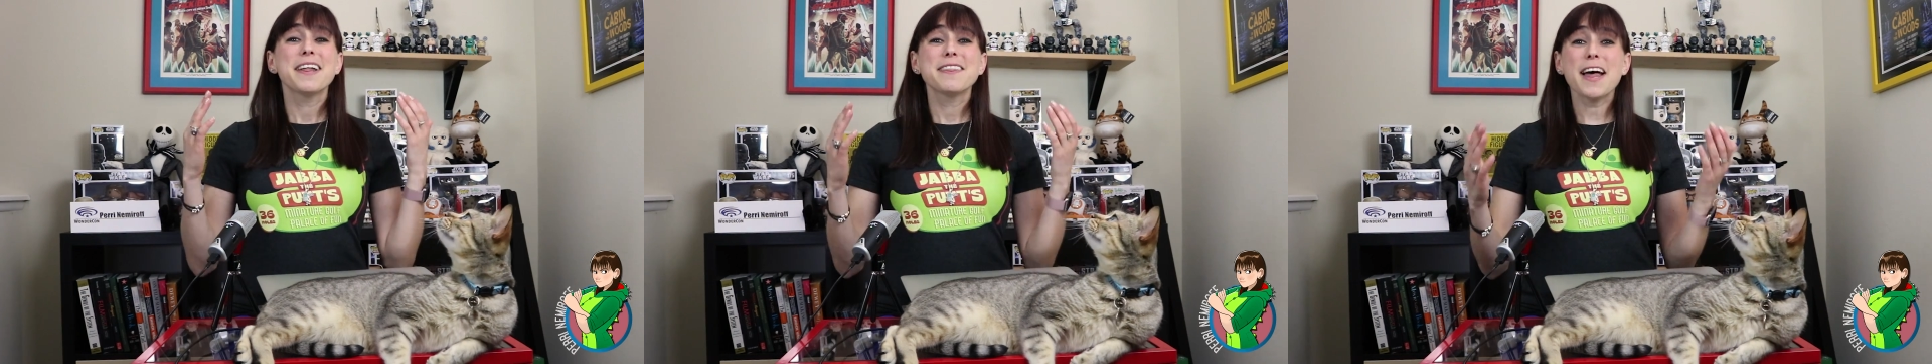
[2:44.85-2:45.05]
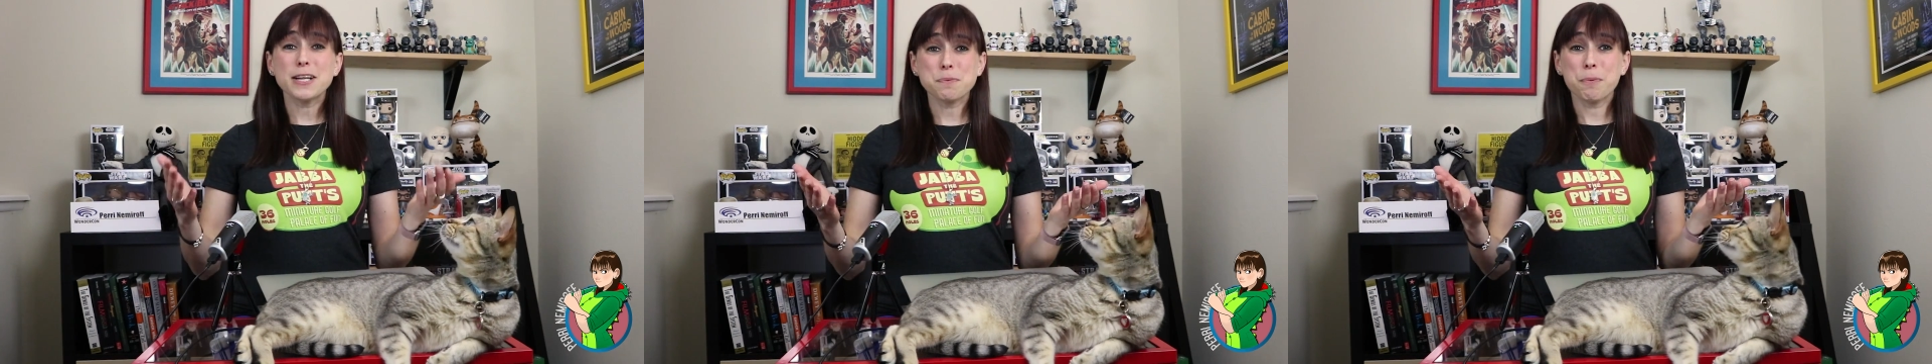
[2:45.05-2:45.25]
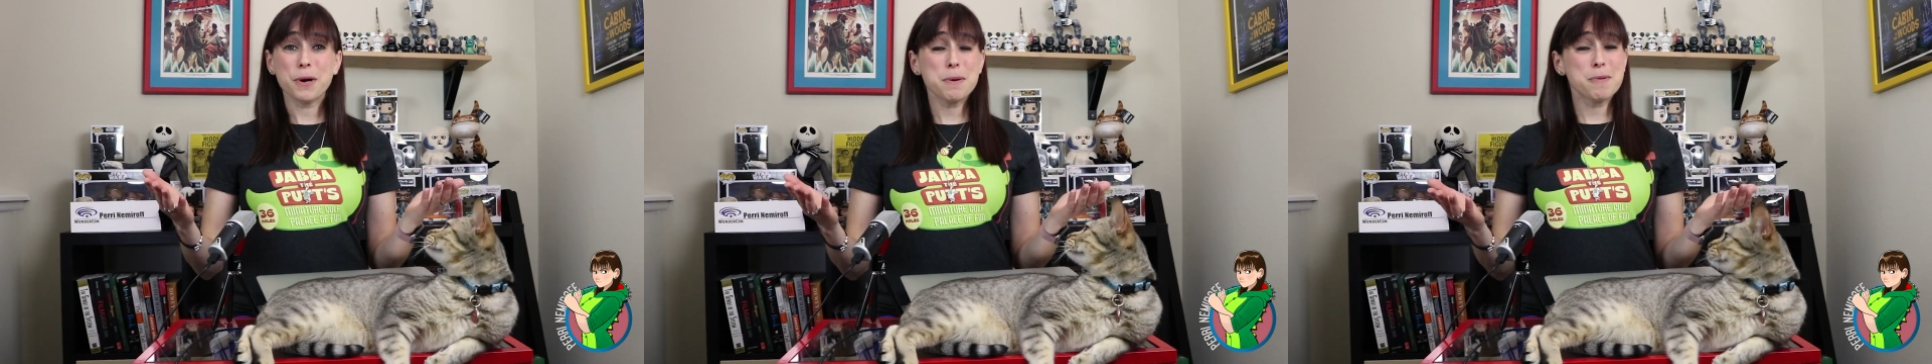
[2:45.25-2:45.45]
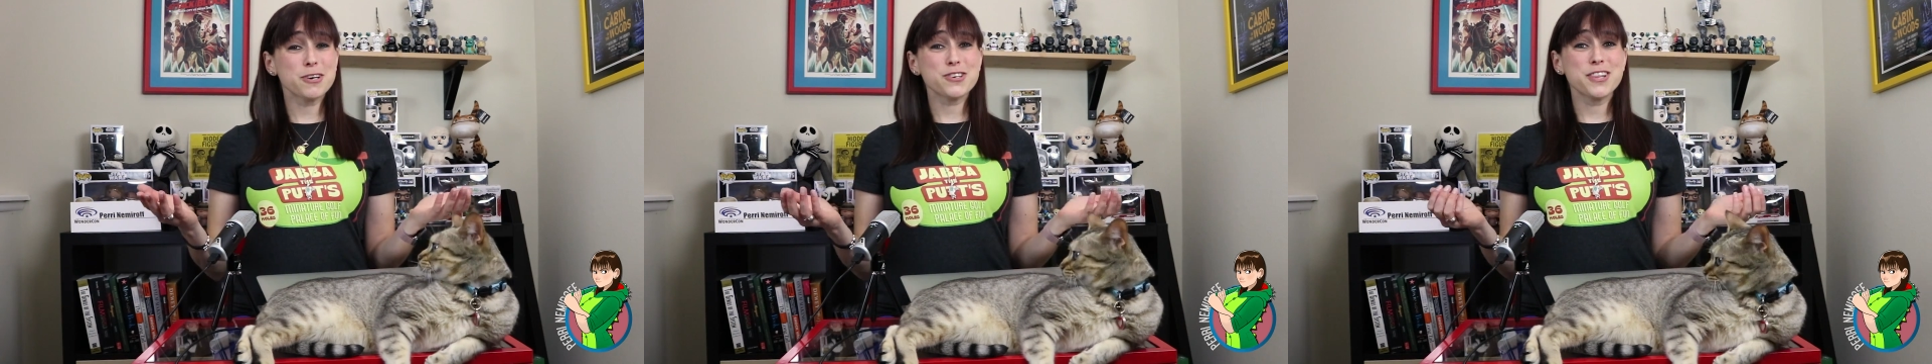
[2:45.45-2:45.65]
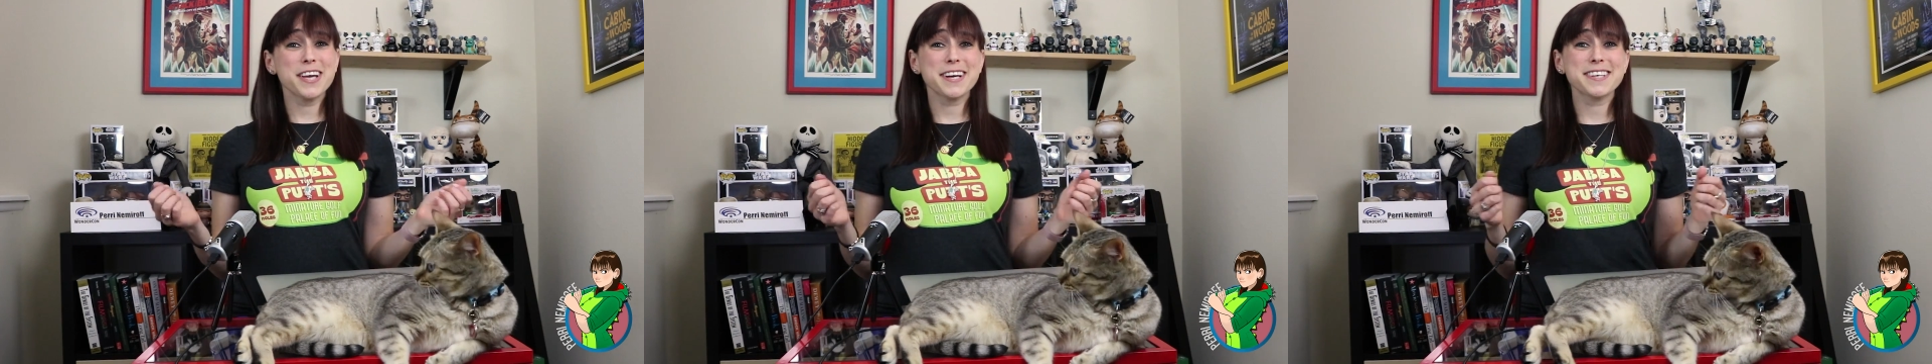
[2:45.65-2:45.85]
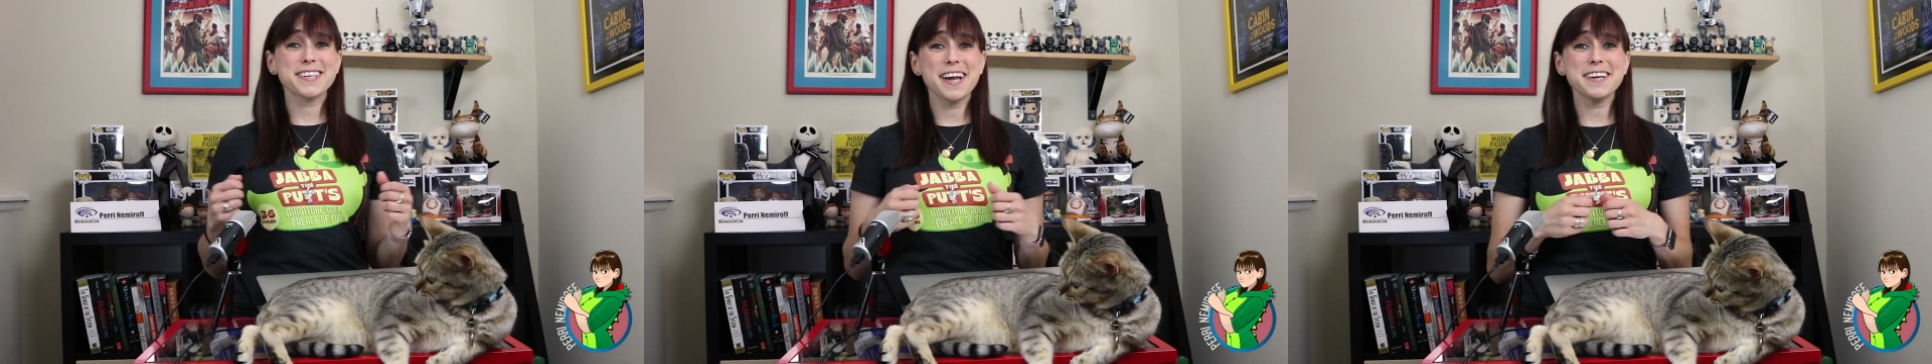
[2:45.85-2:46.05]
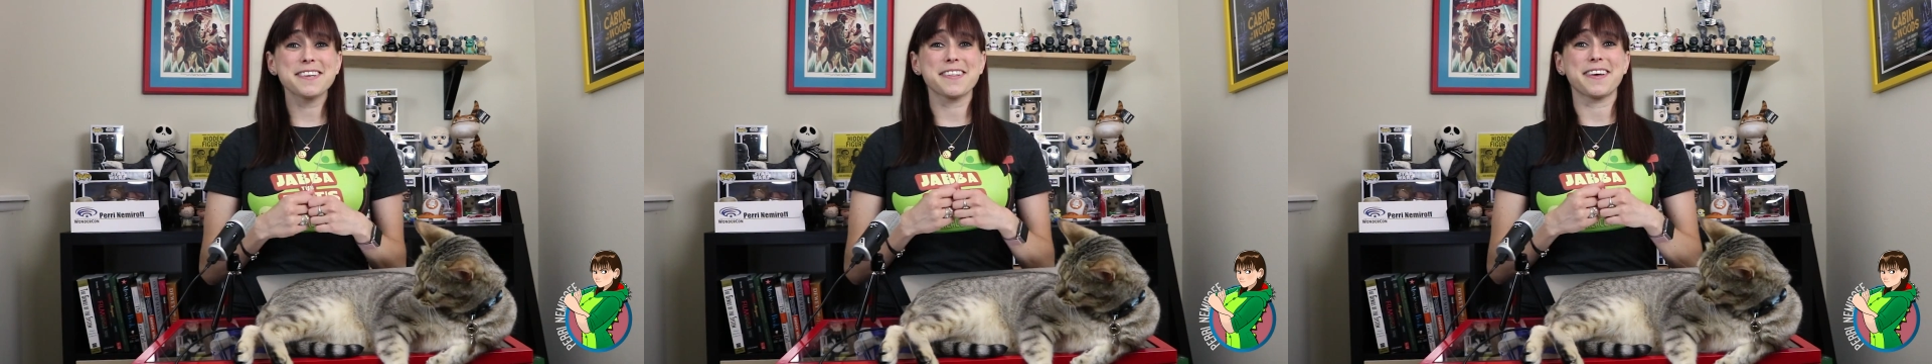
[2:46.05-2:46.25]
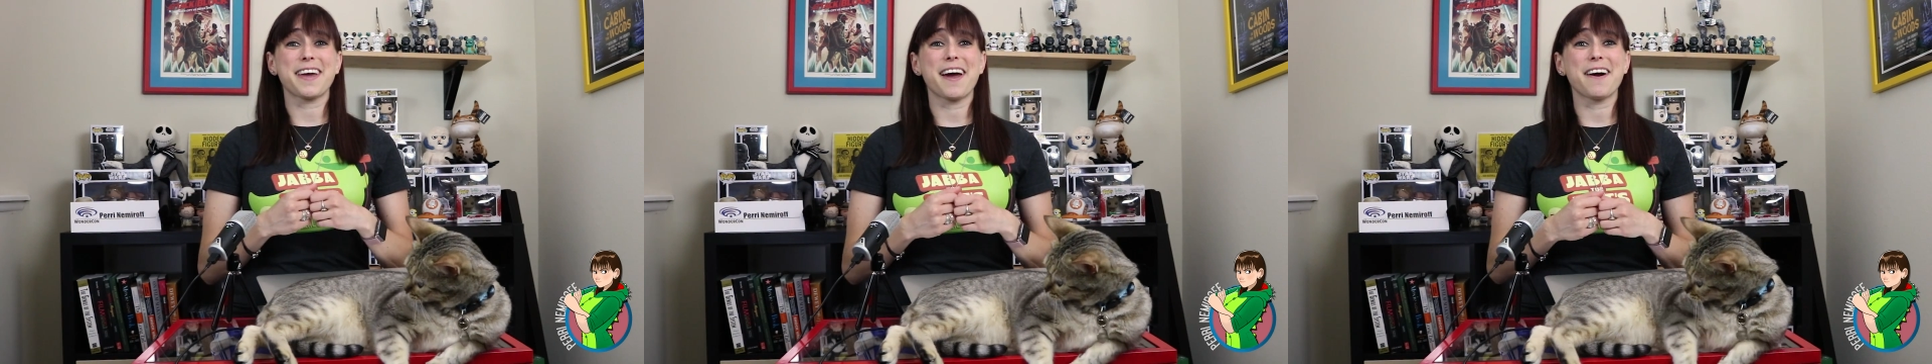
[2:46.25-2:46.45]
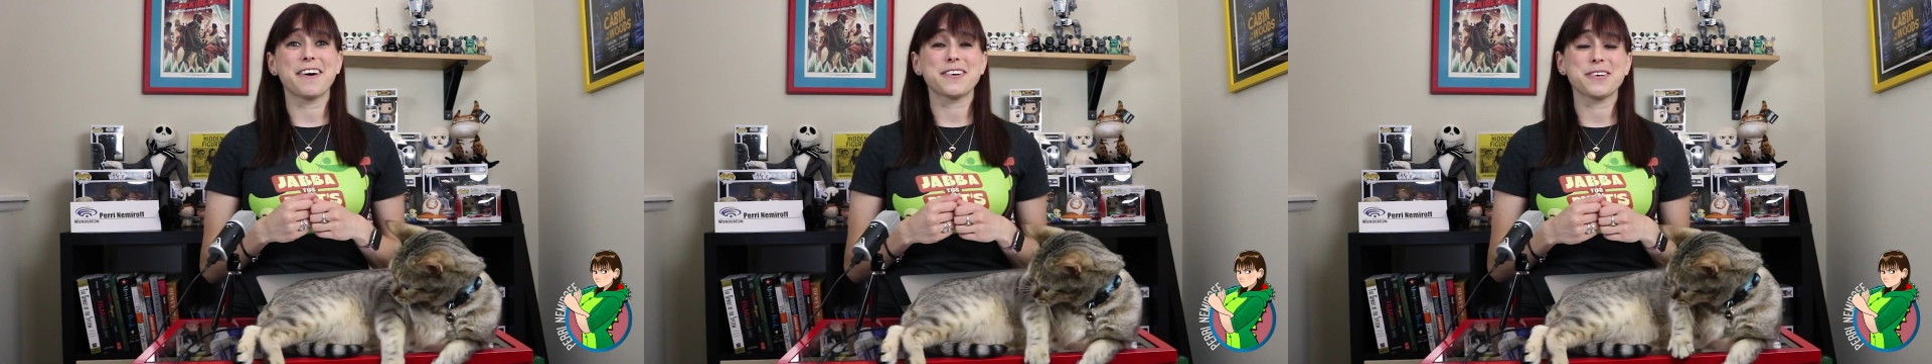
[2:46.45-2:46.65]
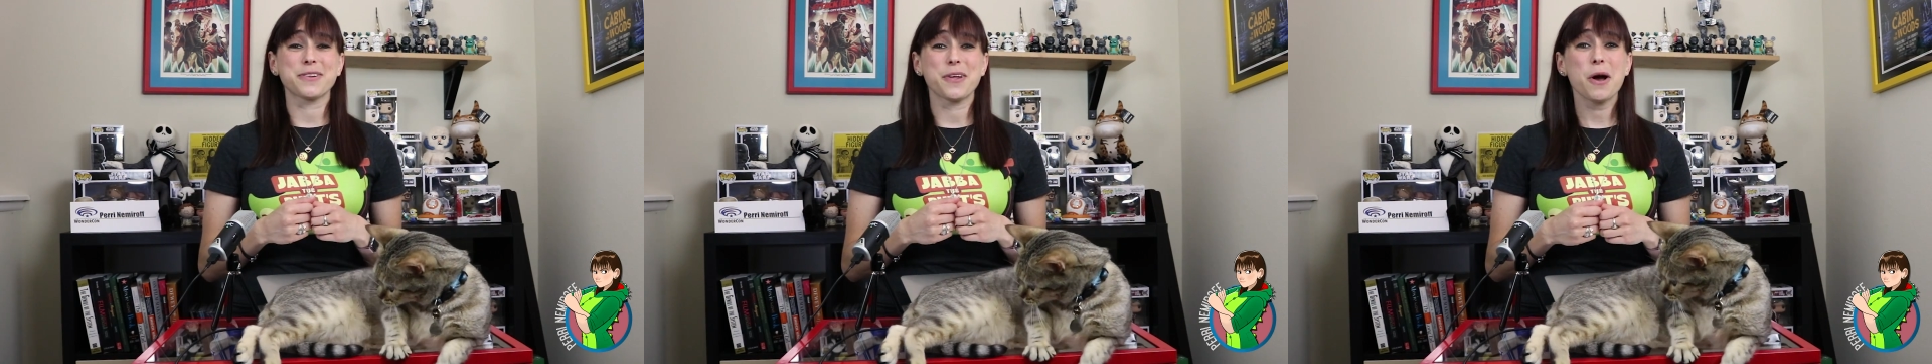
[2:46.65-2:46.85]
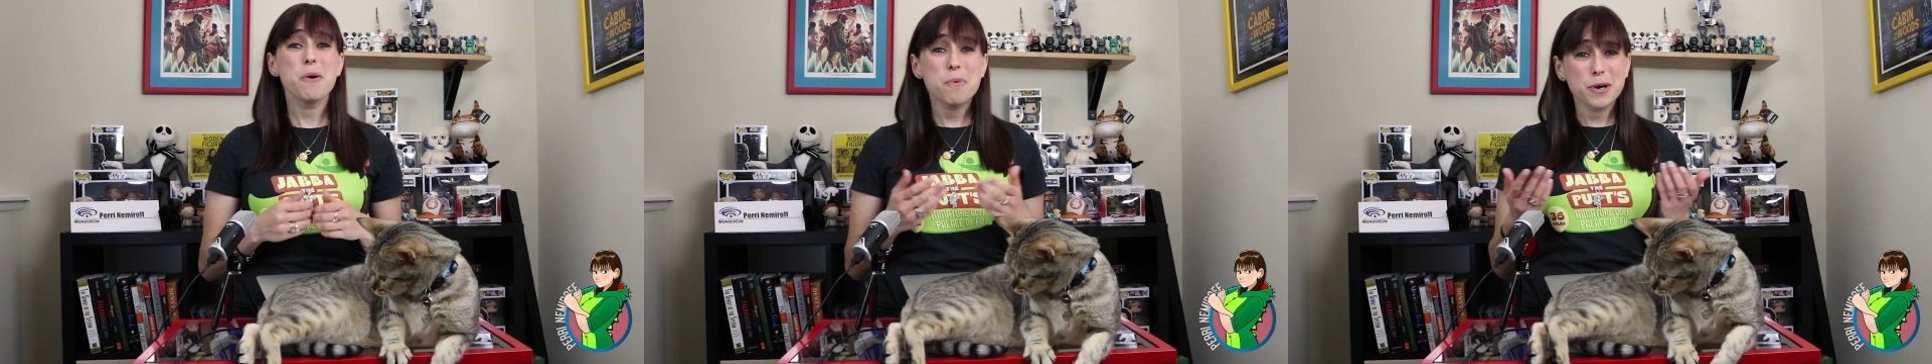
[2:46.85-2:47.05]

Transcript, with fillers: That's pretty much the extent of the character, though,